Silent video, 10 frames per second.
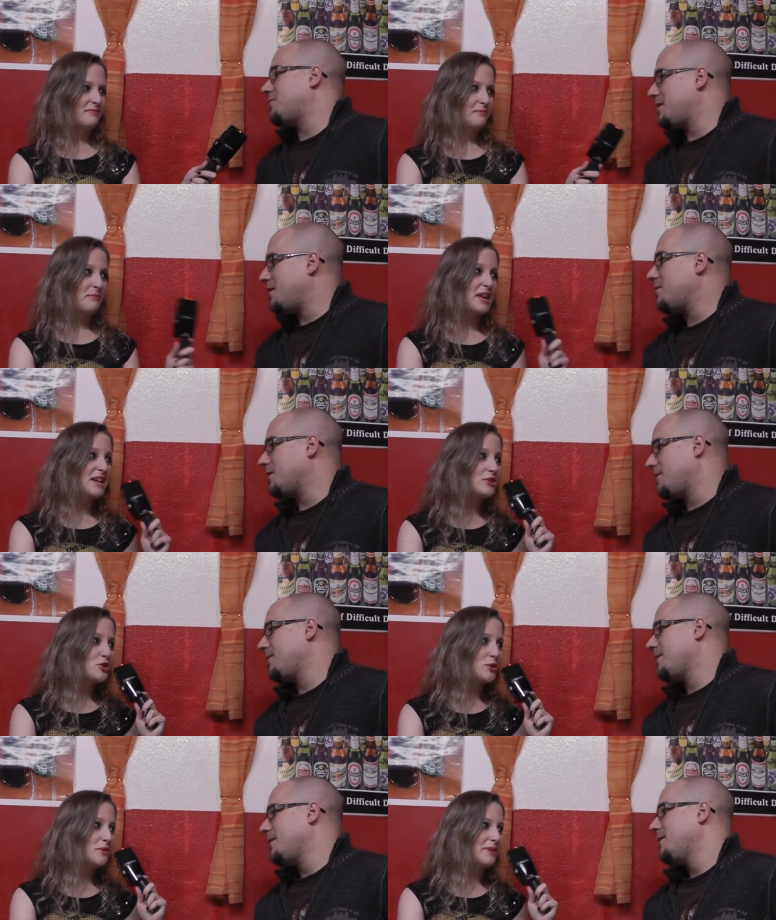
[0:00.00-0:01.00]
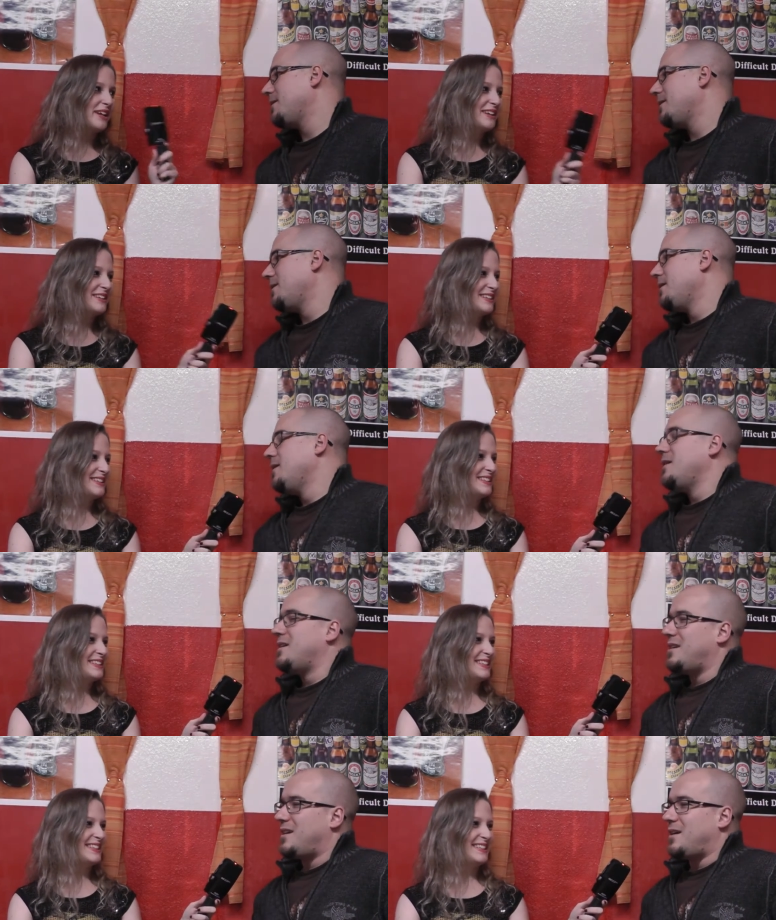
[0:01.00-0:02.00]
Speaker 1: for it. Beer and chocomel.
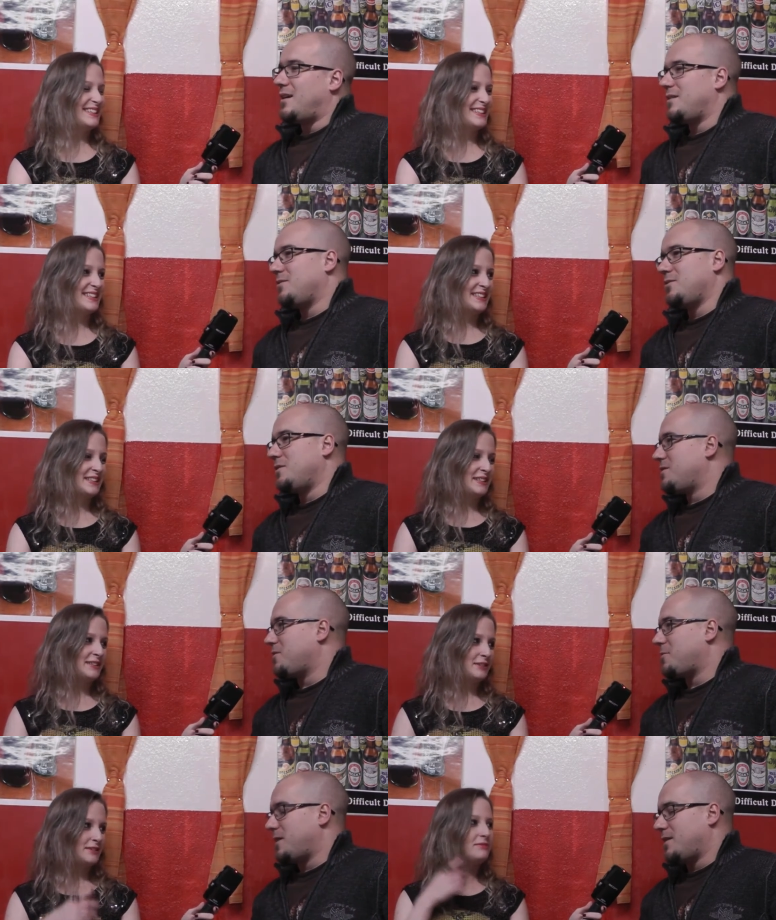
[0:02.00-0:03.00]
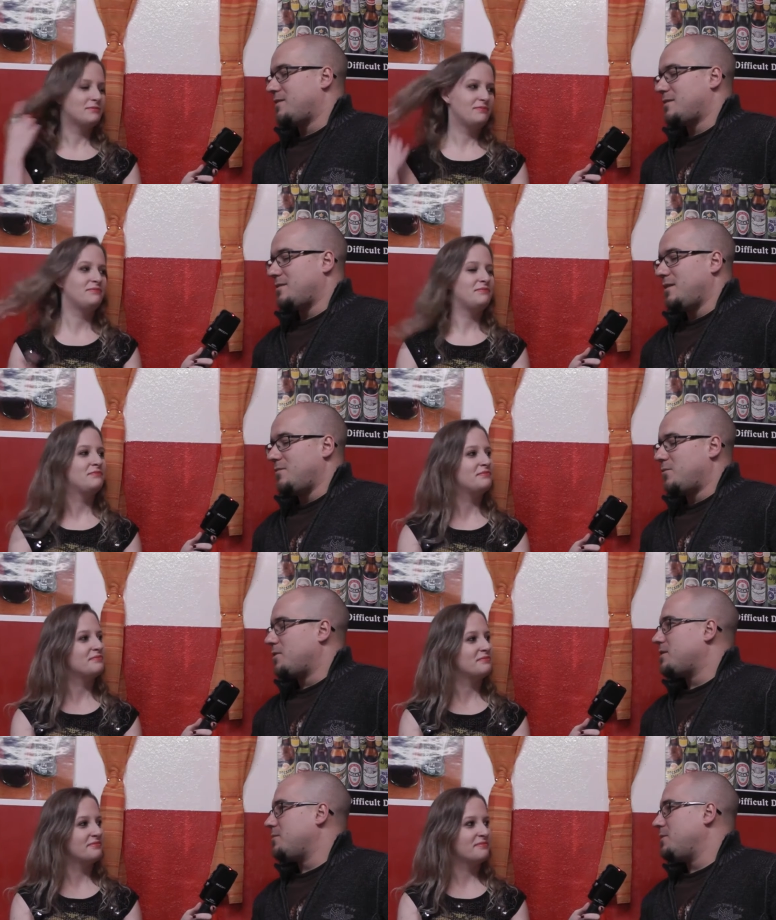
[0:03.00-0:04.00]
Yeah, I don't do the chocomel. That's even
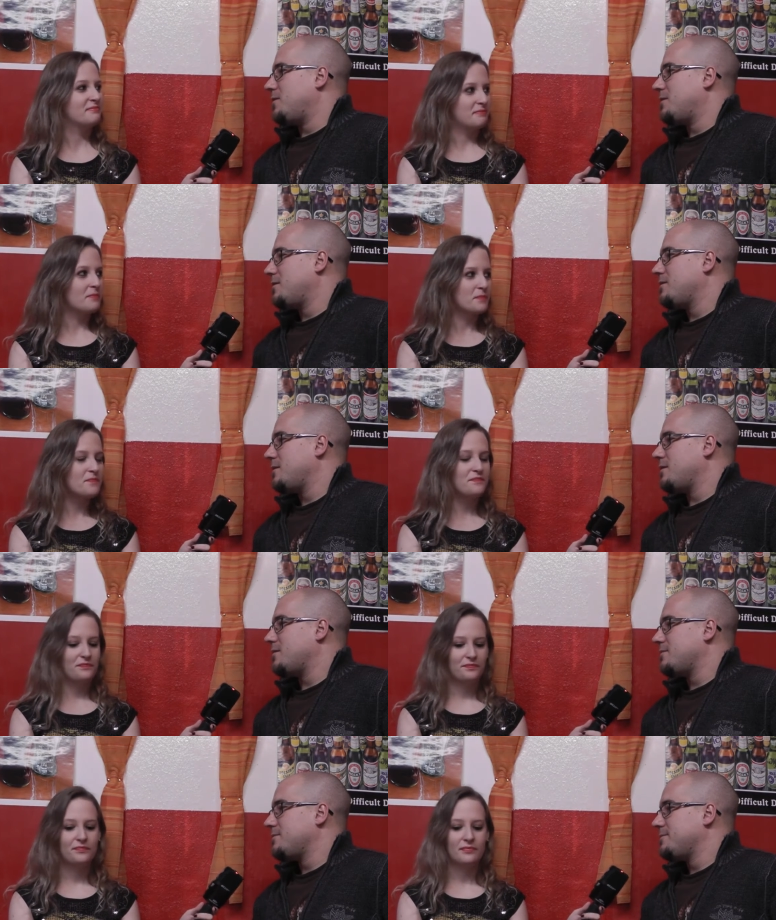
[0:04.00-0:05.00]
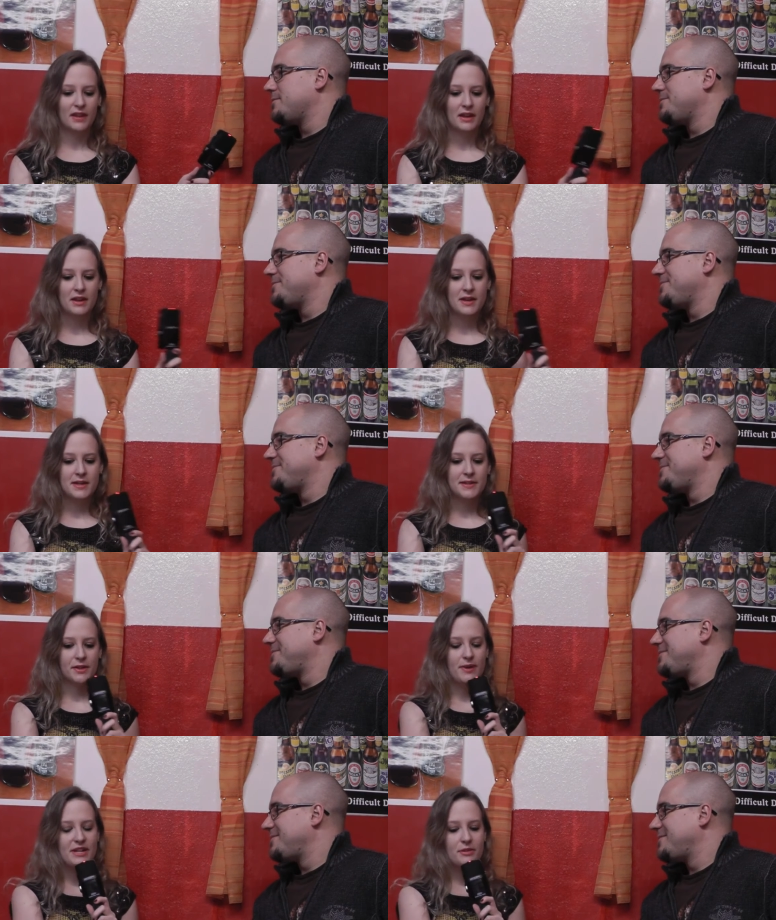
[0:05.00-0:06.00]
worse than beer. Yeah.
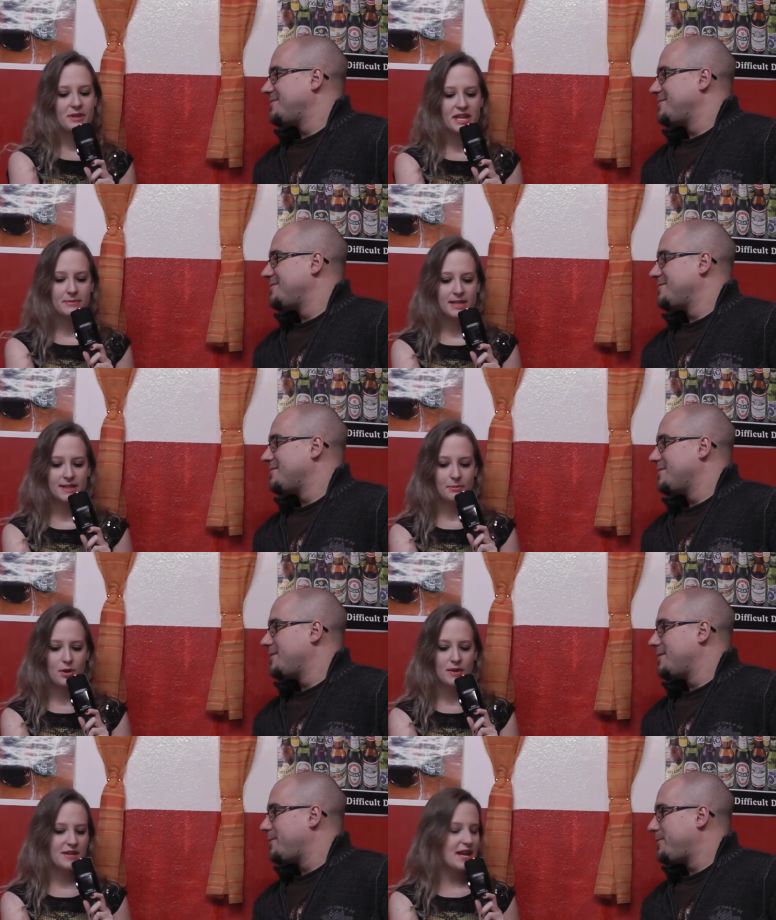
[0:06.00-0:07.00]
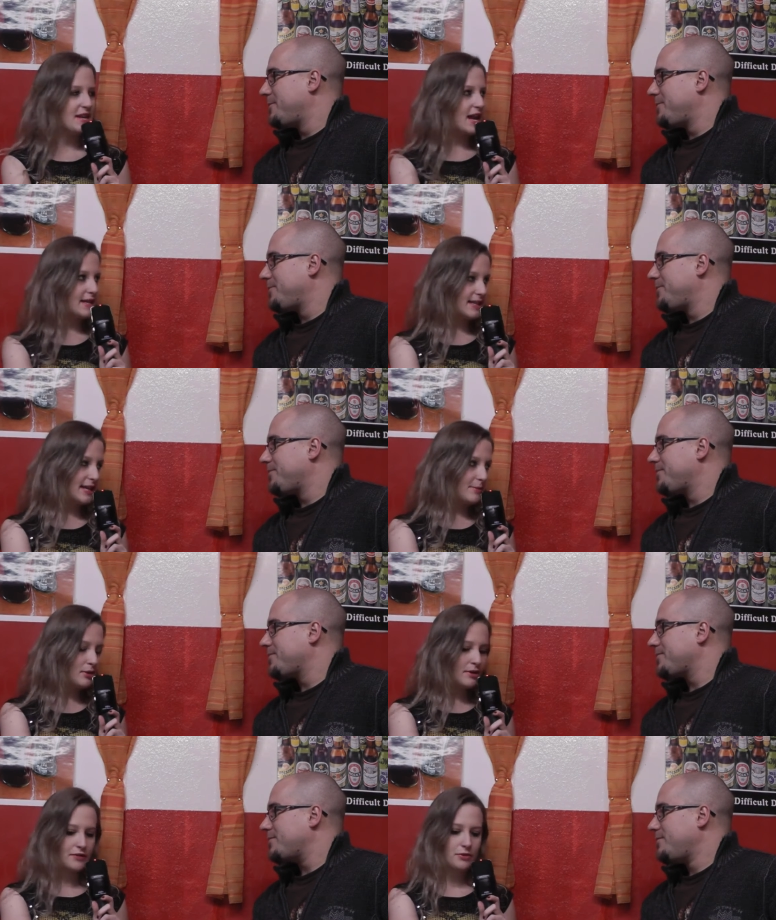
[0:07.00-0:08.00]
Speaker 2: The Quantum Enigma is more than any other
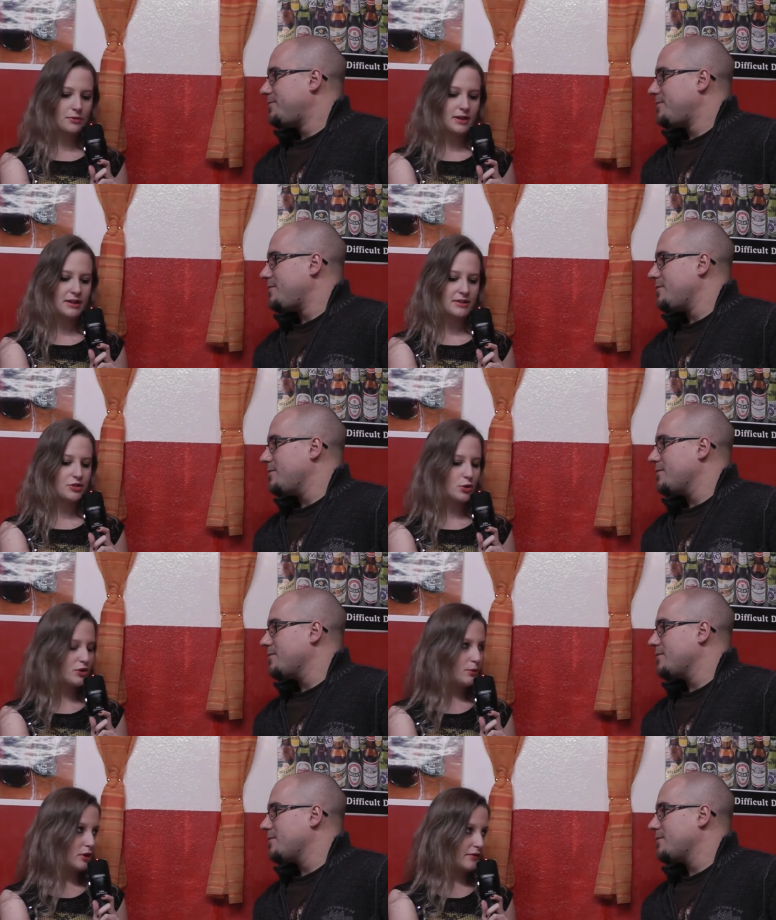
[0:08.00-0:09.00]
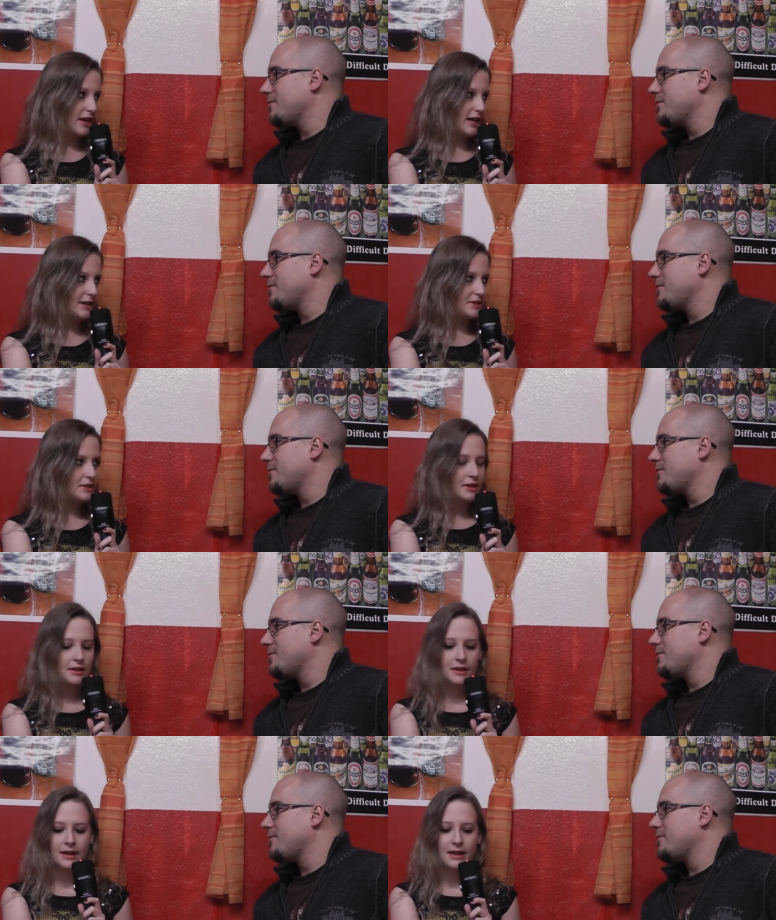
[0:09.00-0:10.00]
album of you a total work of art.
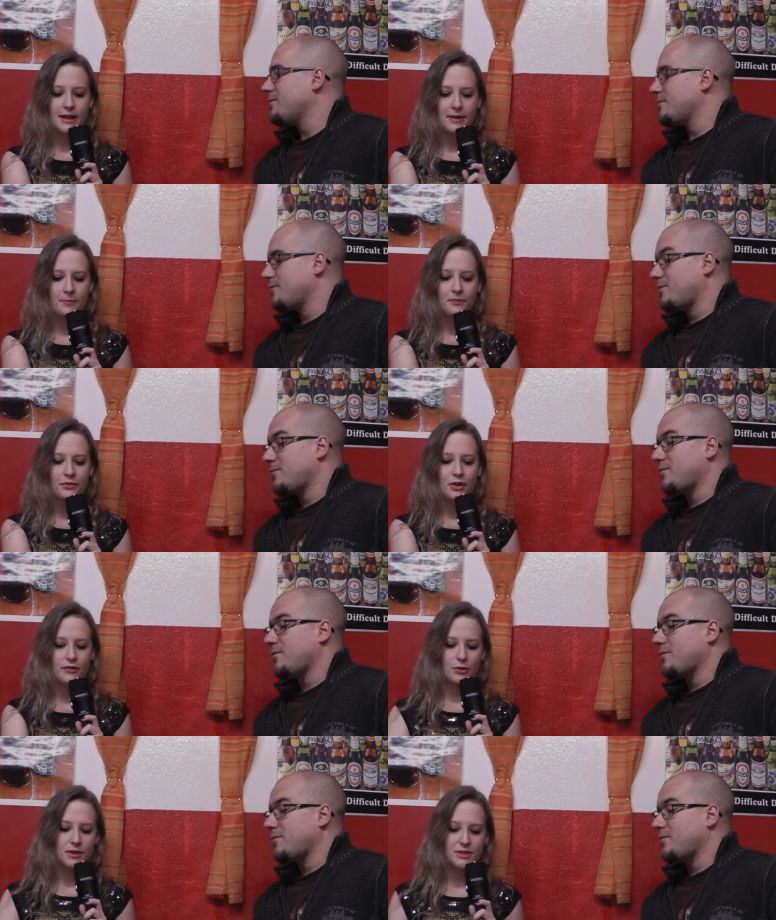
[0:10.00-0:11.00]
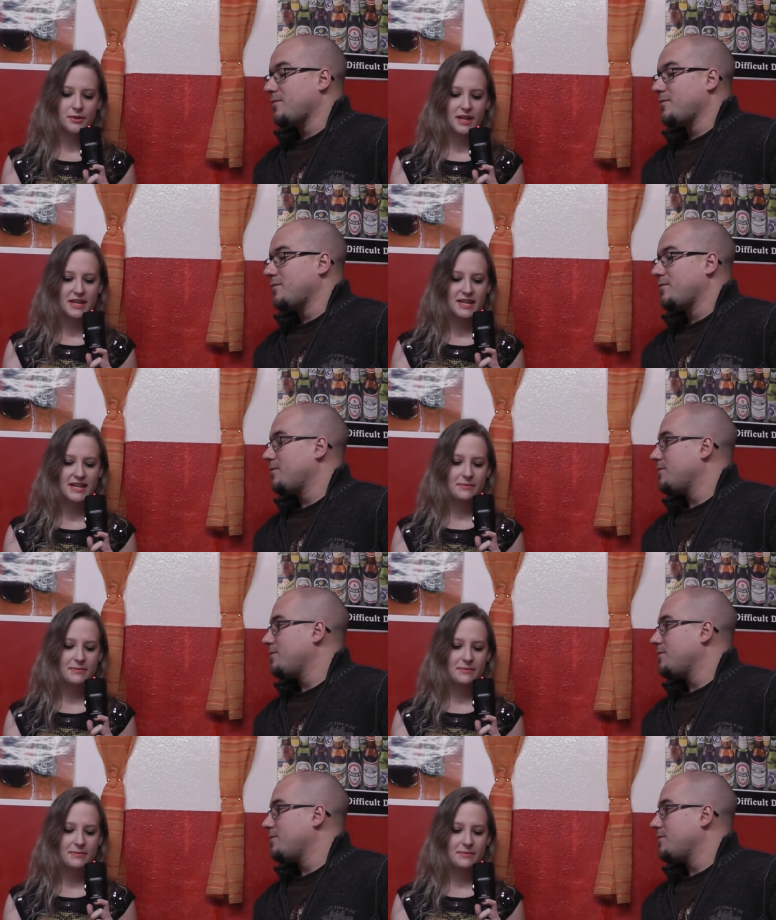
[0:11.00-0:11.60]
Um, of course, you can hear